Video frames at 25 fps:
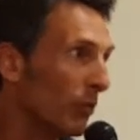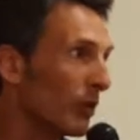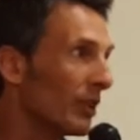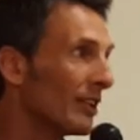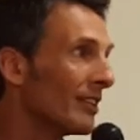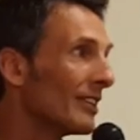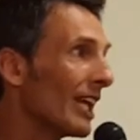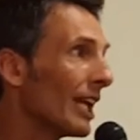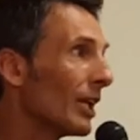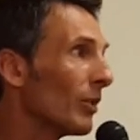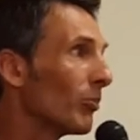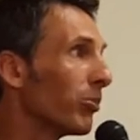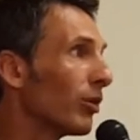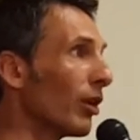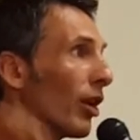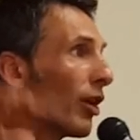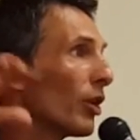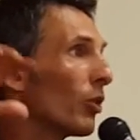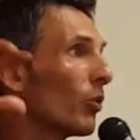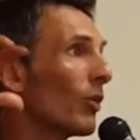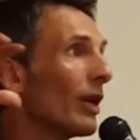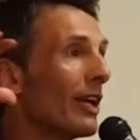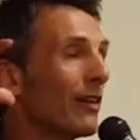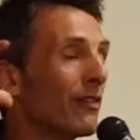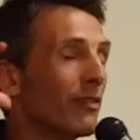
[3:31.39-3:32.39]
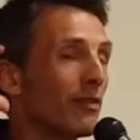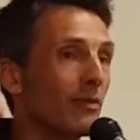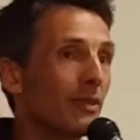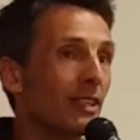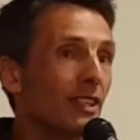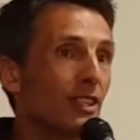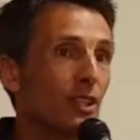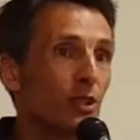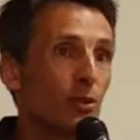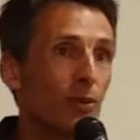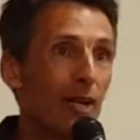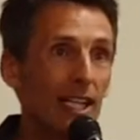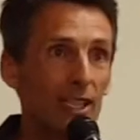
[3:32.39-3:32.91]
We take blood away from the
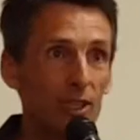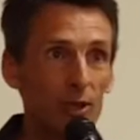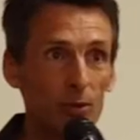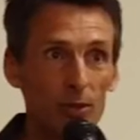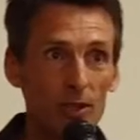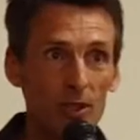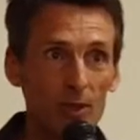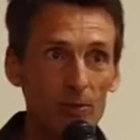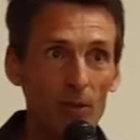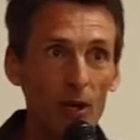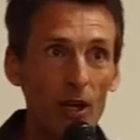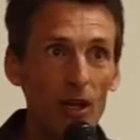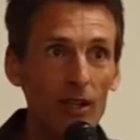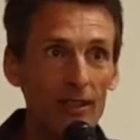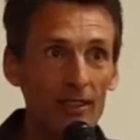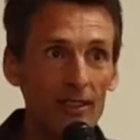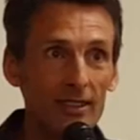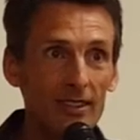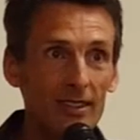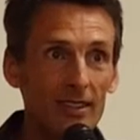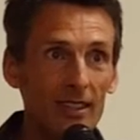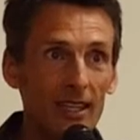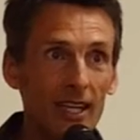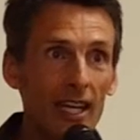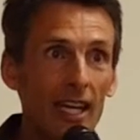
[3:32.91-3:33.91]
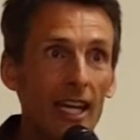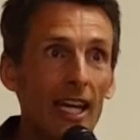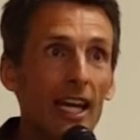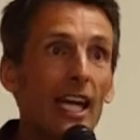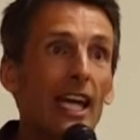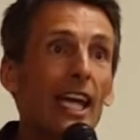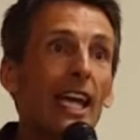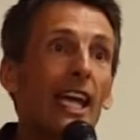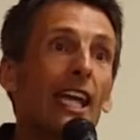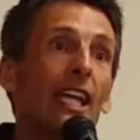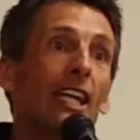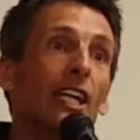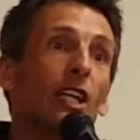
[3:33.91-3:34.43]
stress response,
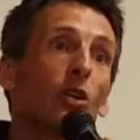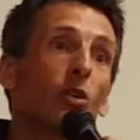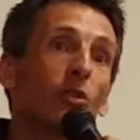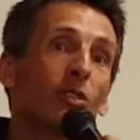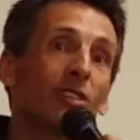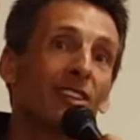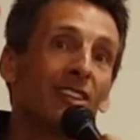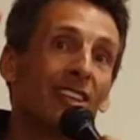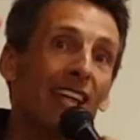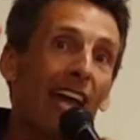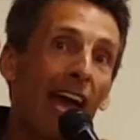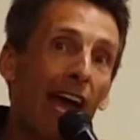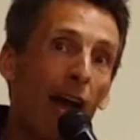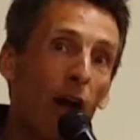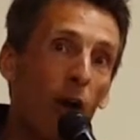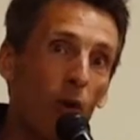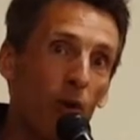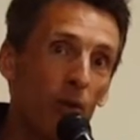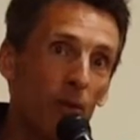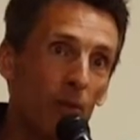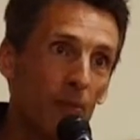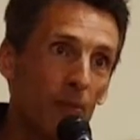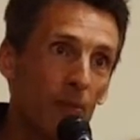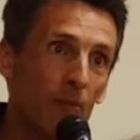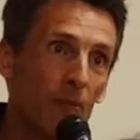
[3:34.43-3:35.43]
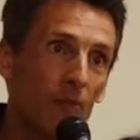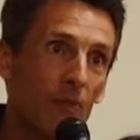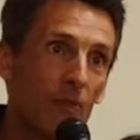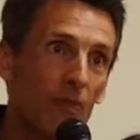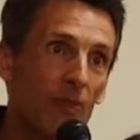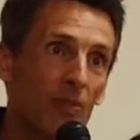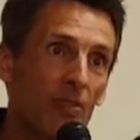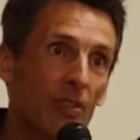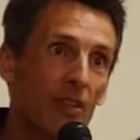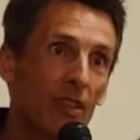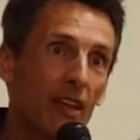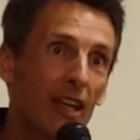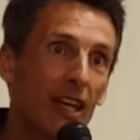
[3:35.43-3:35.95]
and it goes down.
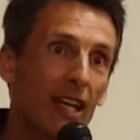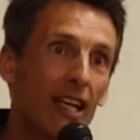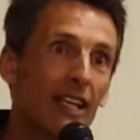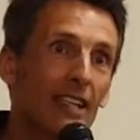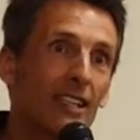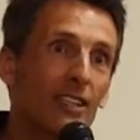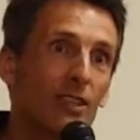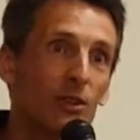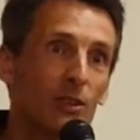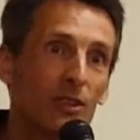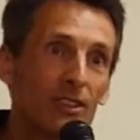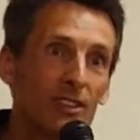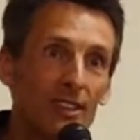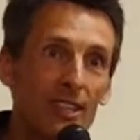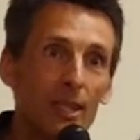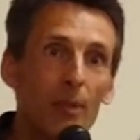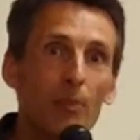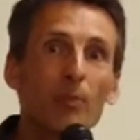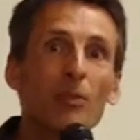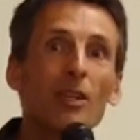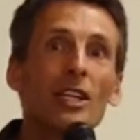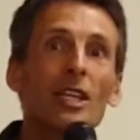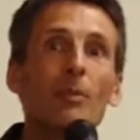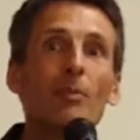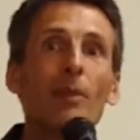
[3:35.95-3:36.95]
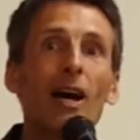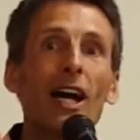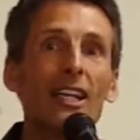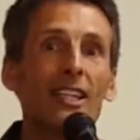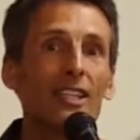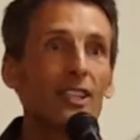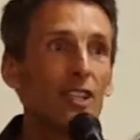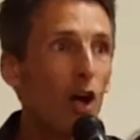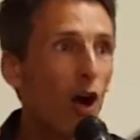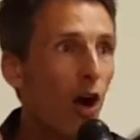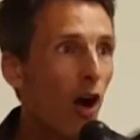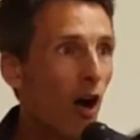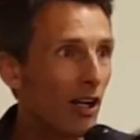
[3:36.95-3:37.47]
So simply by
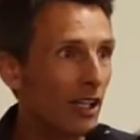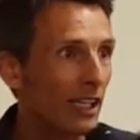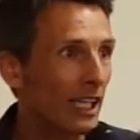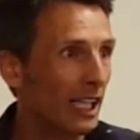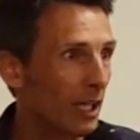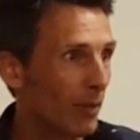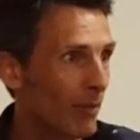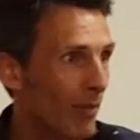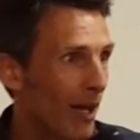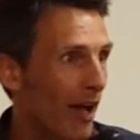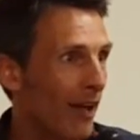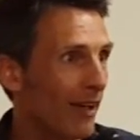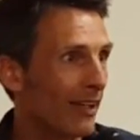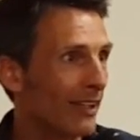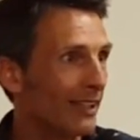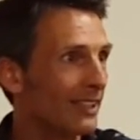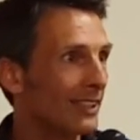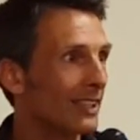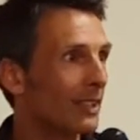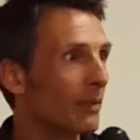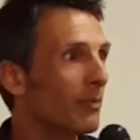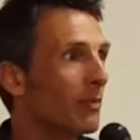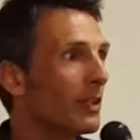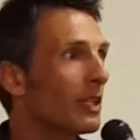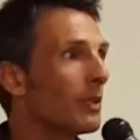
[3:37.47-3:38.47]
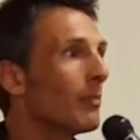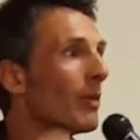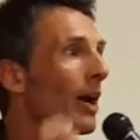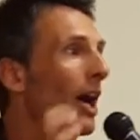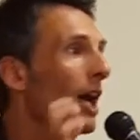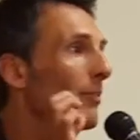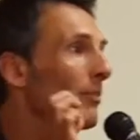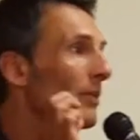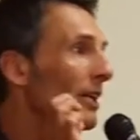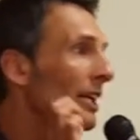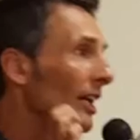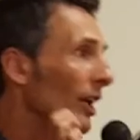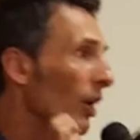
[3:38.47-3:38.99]
talking about it, simply
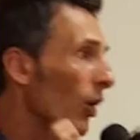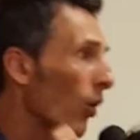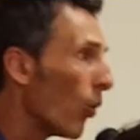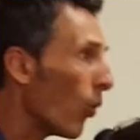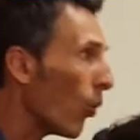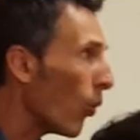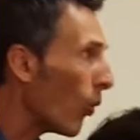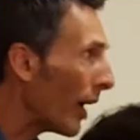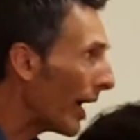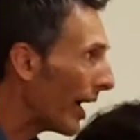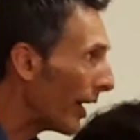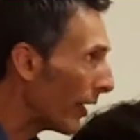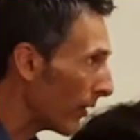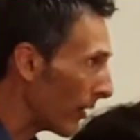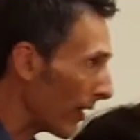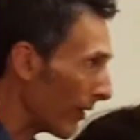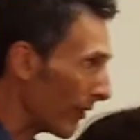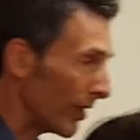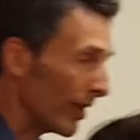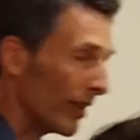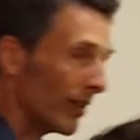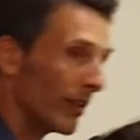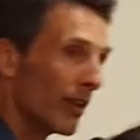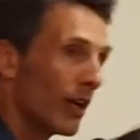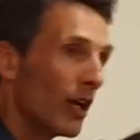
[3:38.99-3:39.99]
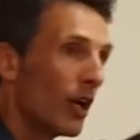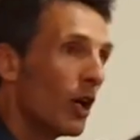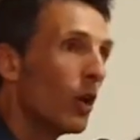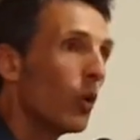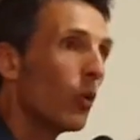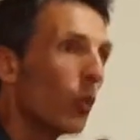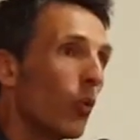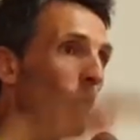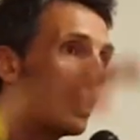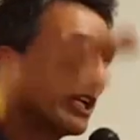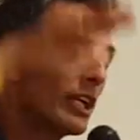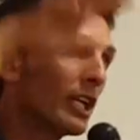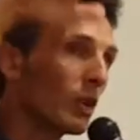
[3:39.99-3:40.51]
by being aware of it,
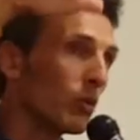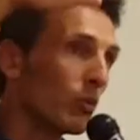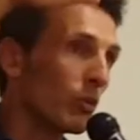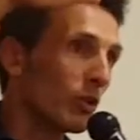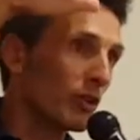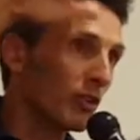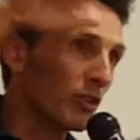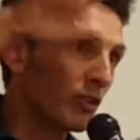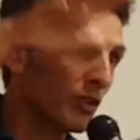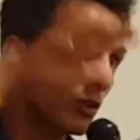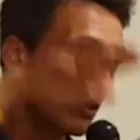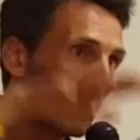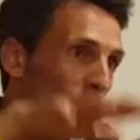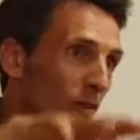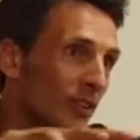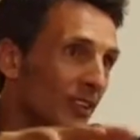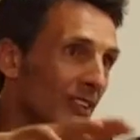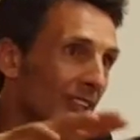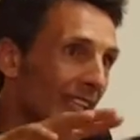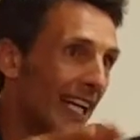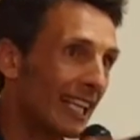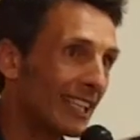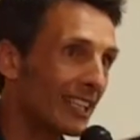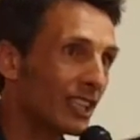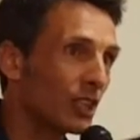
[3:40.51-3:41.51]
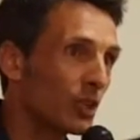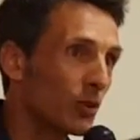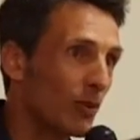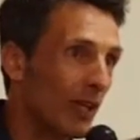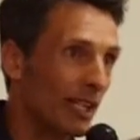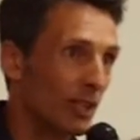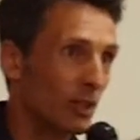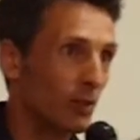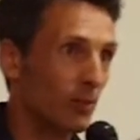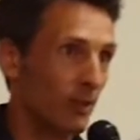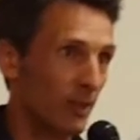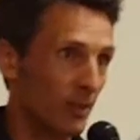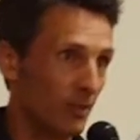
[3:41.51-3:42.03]
we can reduce that
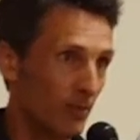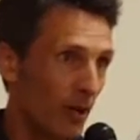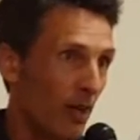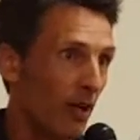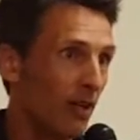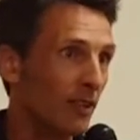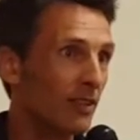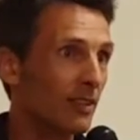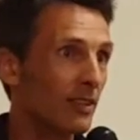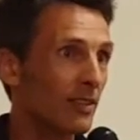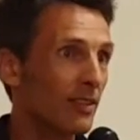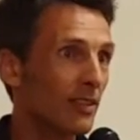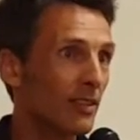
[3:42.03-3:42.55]
stress response.